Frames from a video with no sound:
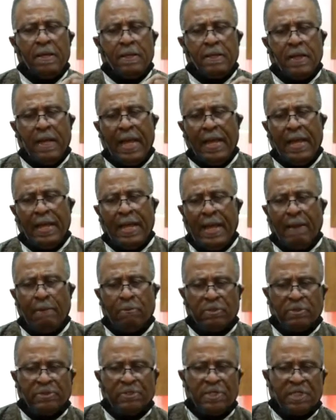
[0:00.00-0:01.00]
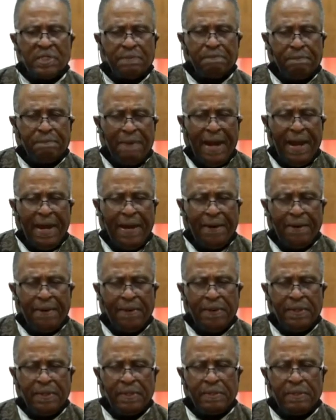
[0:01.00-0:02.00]
I, I was
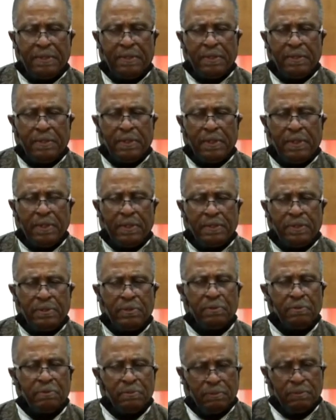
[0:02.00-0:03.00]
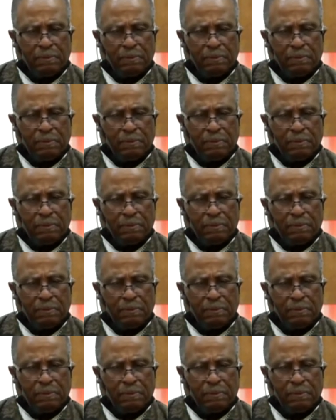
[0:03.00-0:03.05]
inspired to, uh, to,